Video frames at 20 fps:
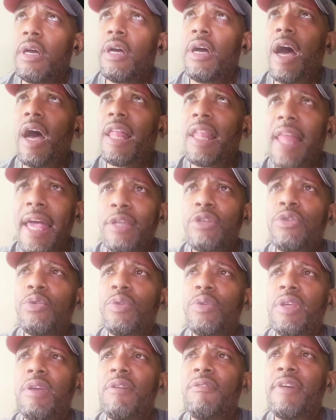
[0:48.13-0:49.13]
I like
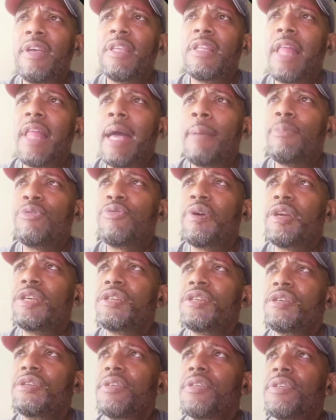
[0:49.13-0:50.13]
doing the event labs
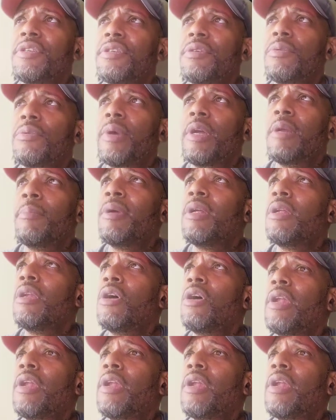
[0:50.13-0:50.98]
races. Wait a minute, no,